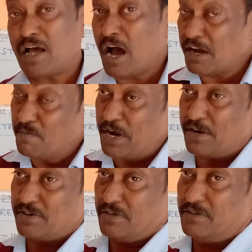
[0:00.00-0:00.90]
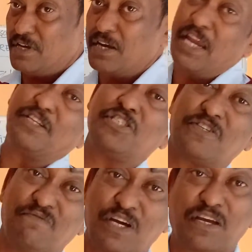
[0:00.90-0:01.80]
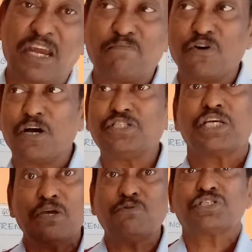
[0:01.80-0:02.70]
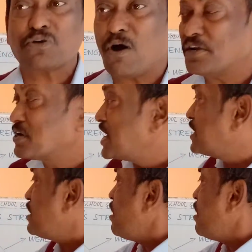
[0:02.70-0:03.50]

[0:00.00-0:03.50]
Akbar, the greatest of the great Mughals, he was called great.